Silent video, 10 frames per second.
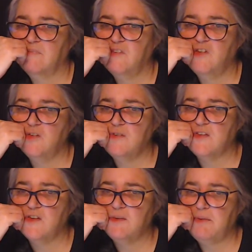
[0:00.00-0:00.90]
She was
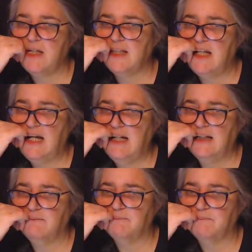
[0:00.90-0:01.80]
going to make
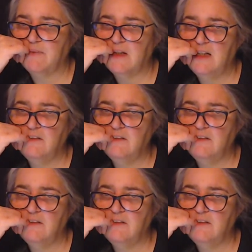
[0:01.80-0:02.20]
that. I